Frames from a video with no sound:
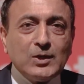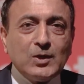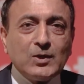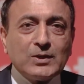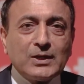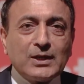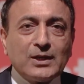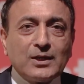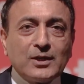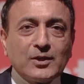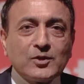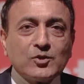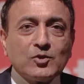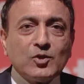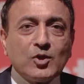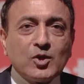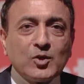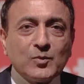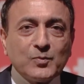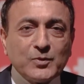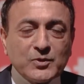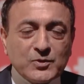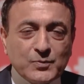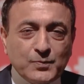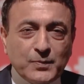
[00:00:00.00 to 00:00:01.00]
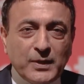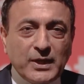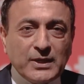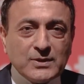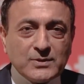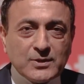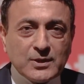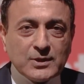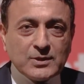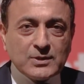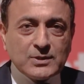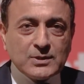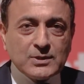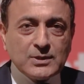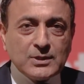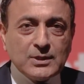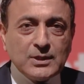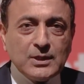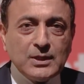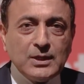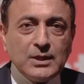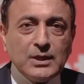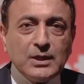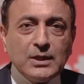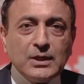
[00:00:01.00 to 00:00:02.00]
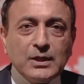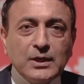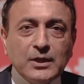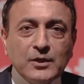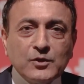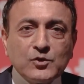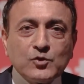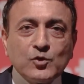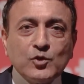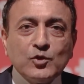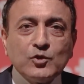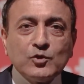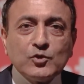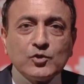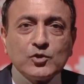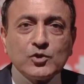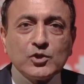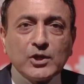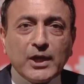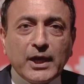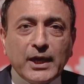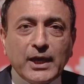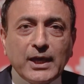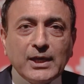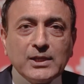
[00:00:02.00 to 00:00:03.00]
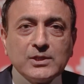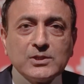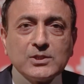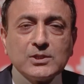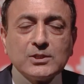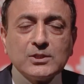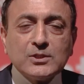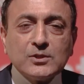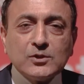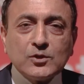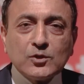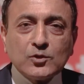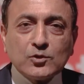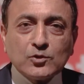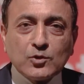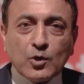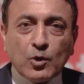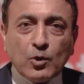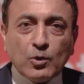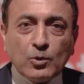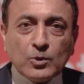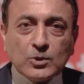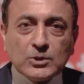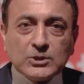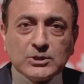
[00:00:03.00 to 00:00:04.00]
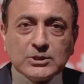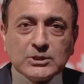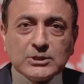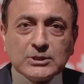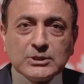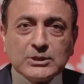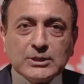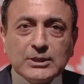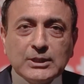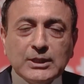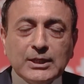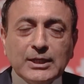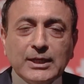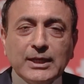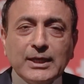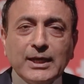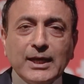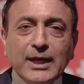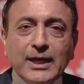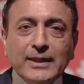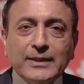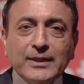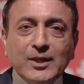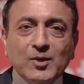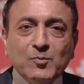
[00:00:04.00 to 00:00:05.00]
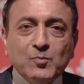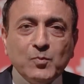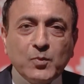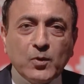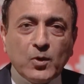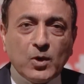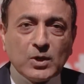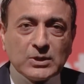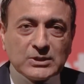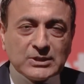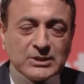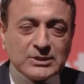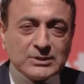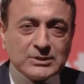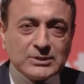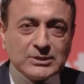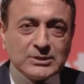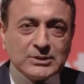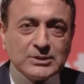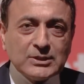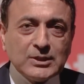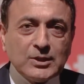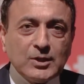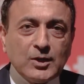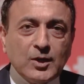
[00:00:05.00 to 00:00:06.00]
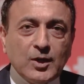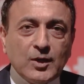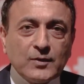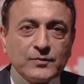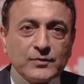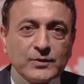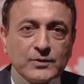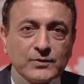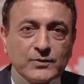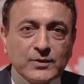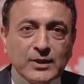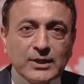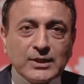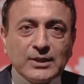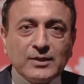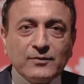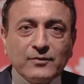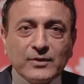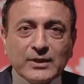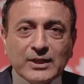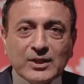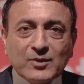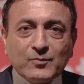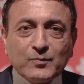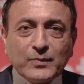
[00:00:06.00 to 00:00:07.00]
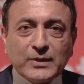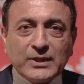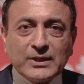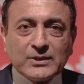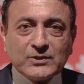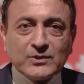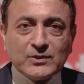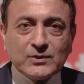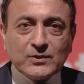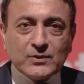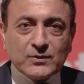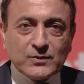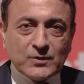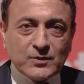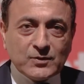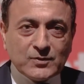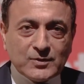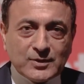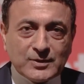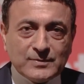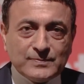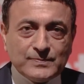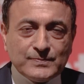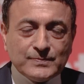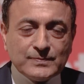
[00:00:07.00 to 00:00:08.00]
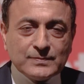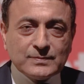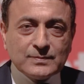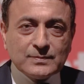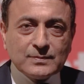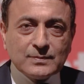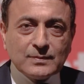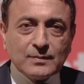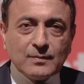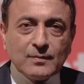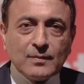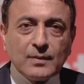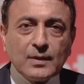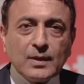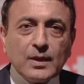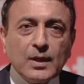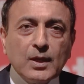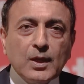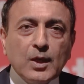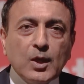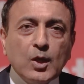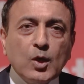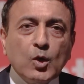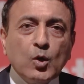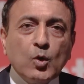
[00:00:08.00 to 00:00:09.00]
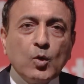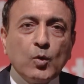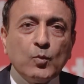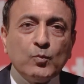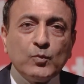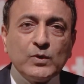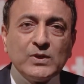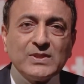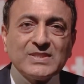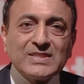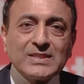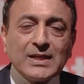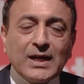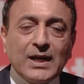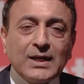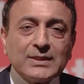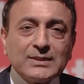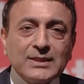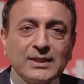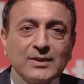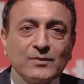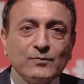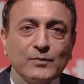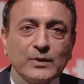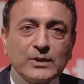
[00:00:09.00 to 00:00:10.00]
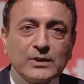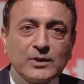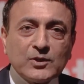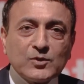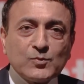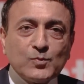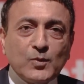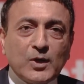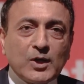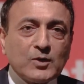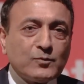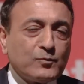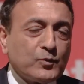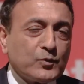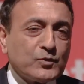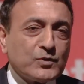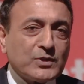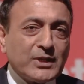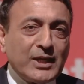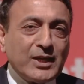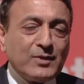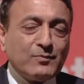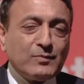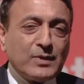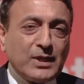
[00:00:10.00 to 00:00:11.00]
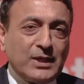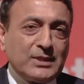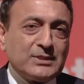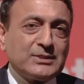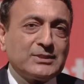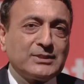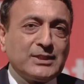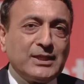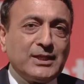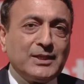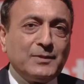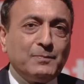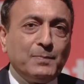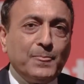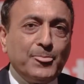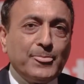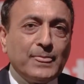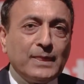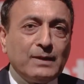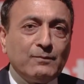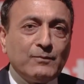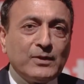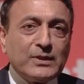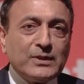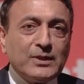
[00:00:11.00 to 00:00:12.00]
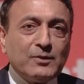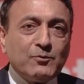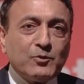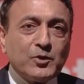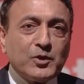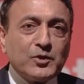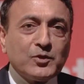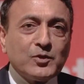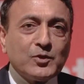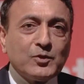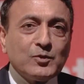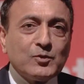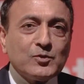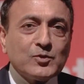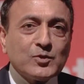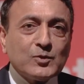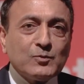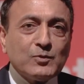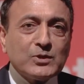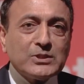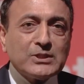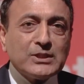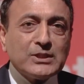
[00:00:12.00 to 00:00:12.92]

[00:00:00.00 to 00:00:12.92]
on an autonomous basis, is going to change the roles and the importance of the significant players in the system. We saw that when the smartphones came last time, when they were introduced over